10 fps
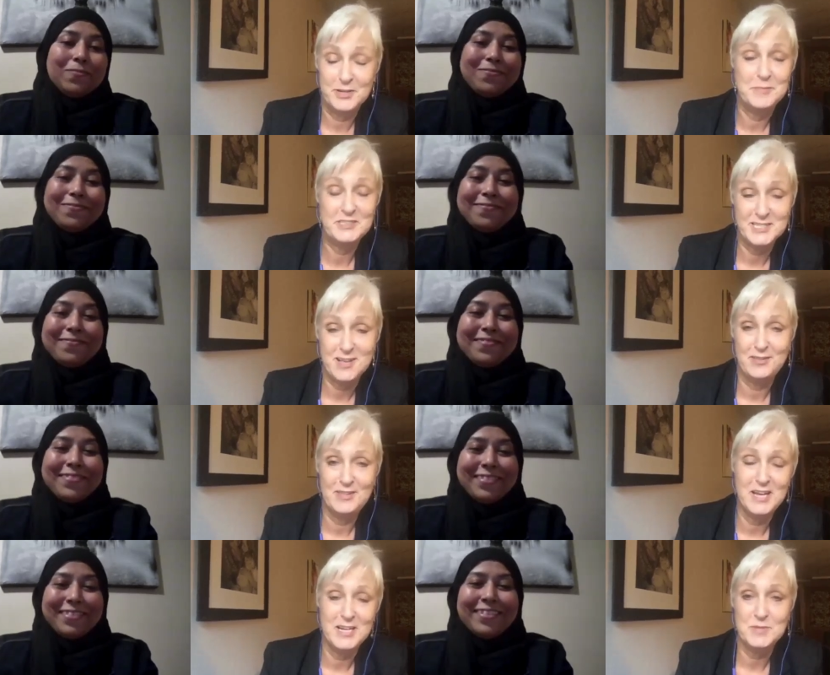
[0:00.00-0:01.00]
Speaker 1: much is
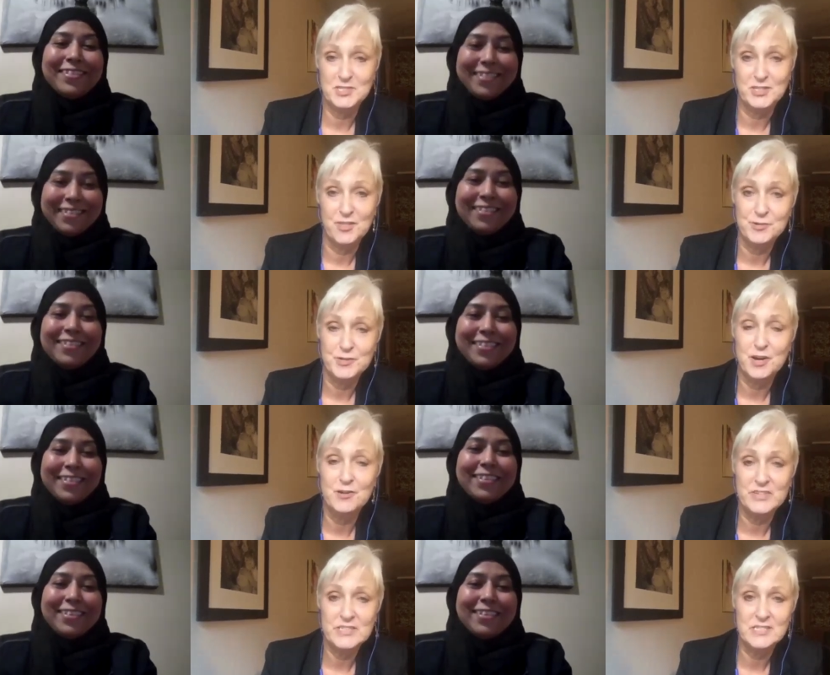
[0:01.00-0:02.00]
online, especially through
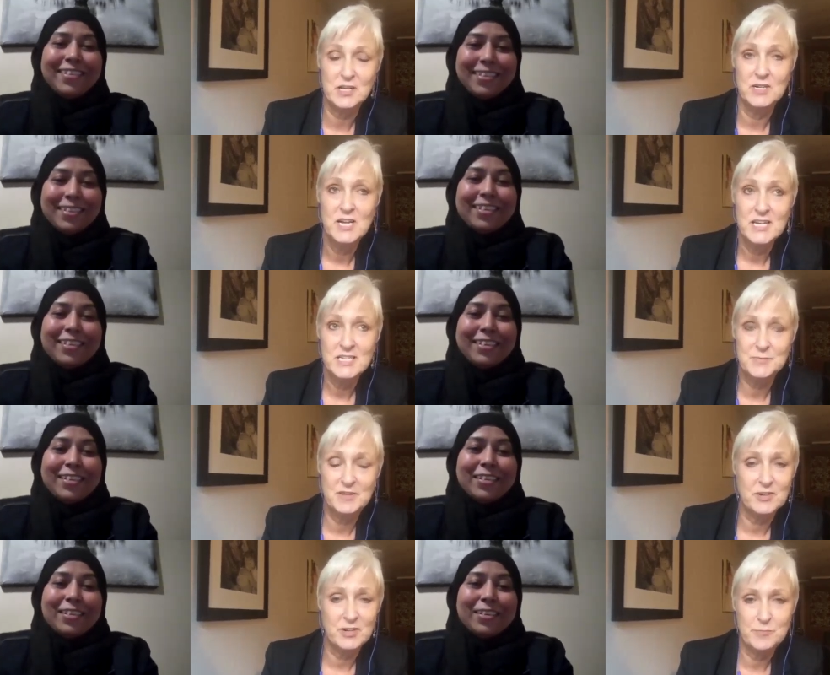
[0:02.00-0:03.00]
COVID. So it's been
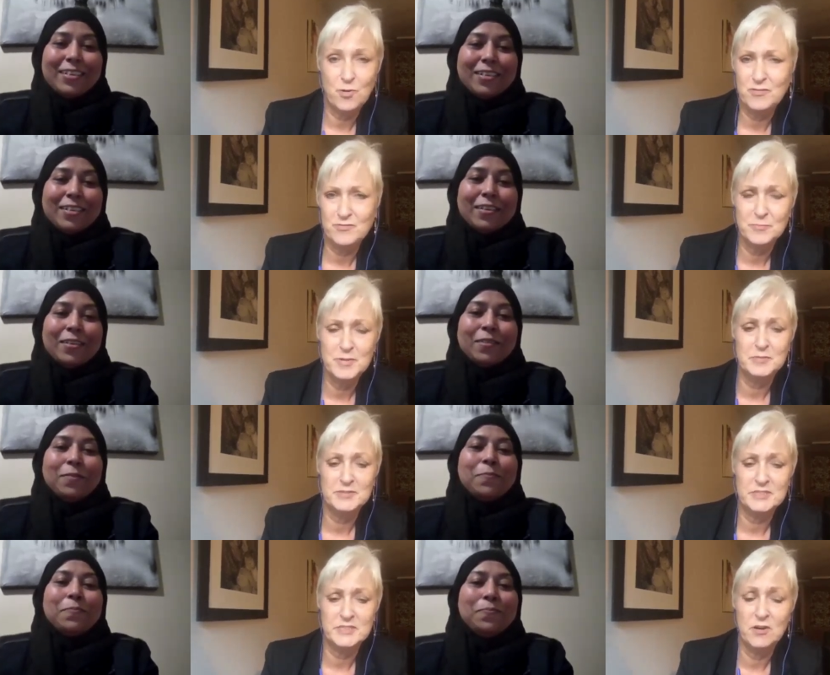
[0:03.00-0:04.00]
very important for people
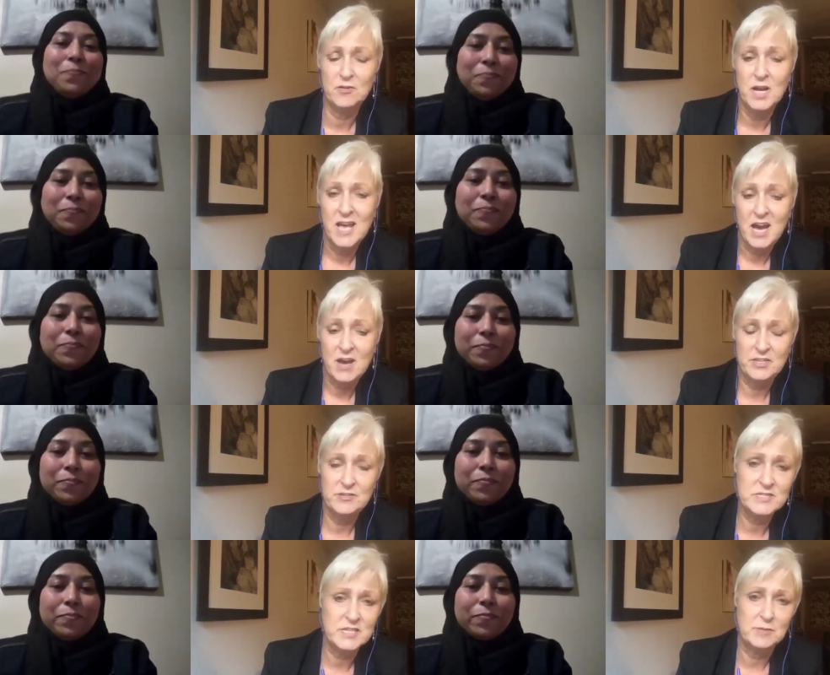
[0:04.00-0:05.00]
to know how to
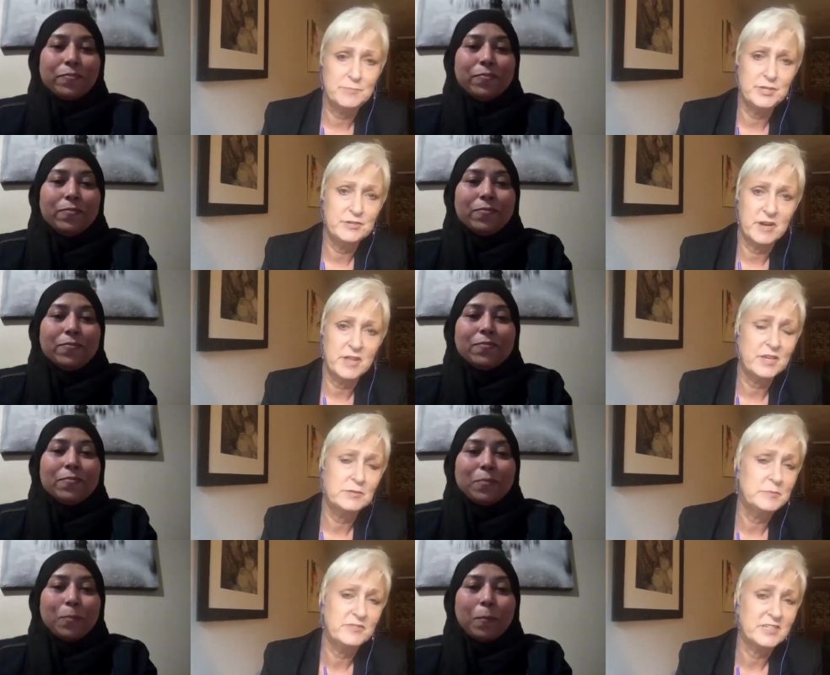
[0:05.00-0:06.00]
use the computer. I think it would
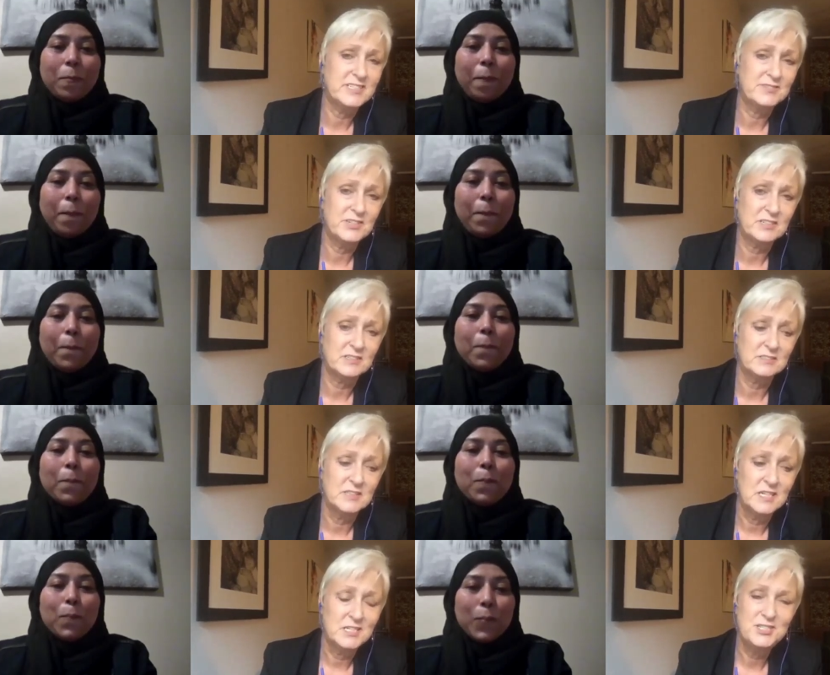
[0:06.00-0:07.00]
be very difficult
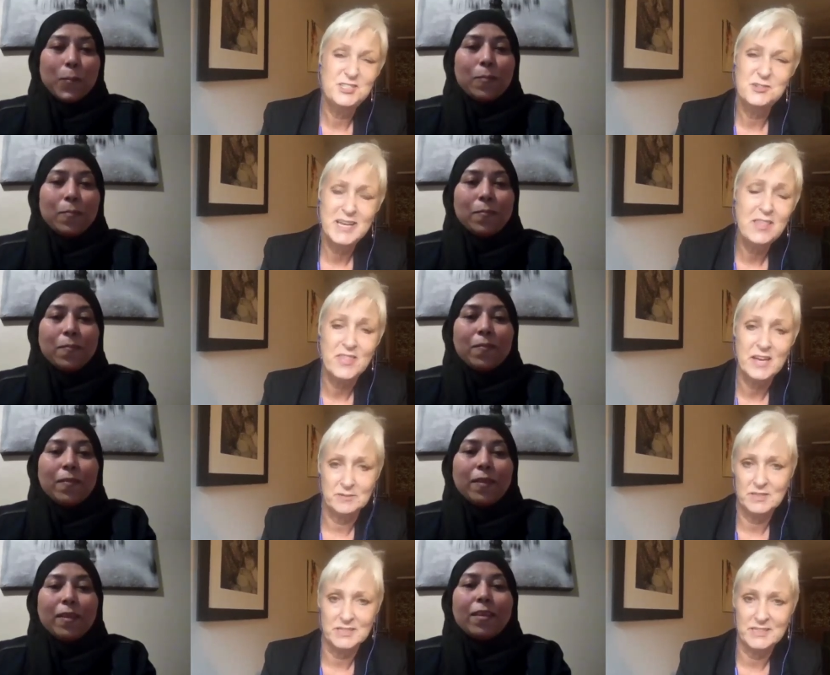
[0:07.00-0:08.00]
to do anything
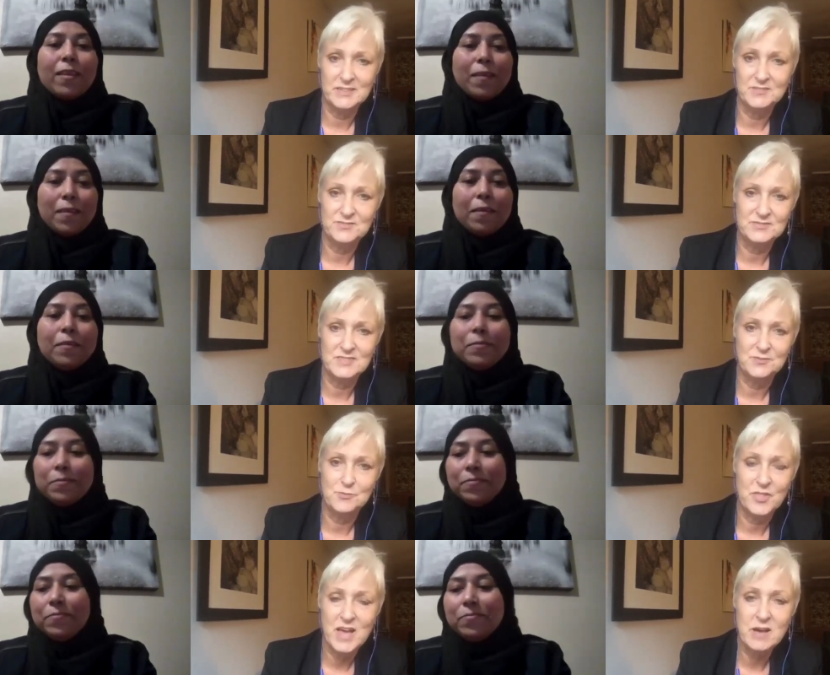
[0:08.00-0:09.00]
really if, if
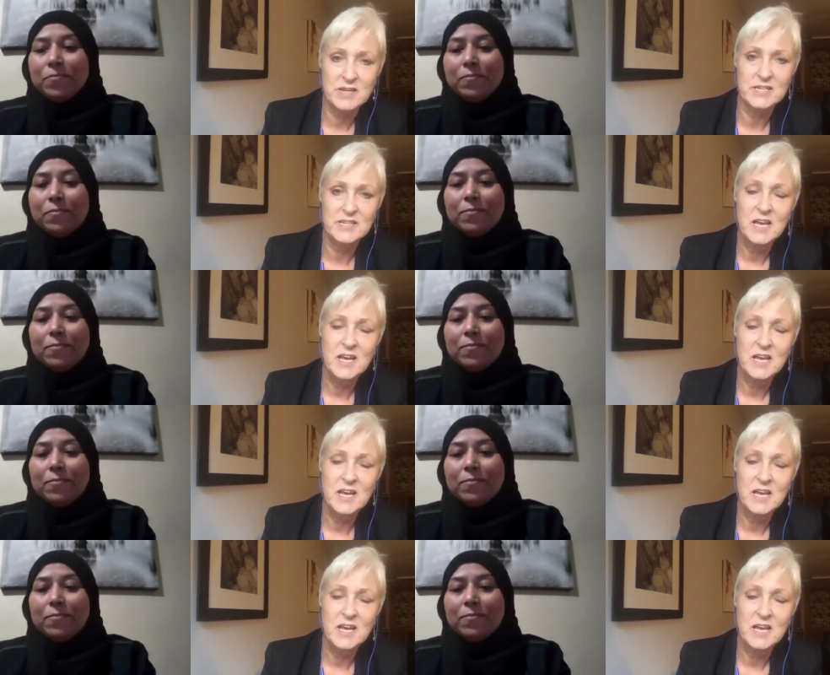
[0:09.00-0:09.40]
without it.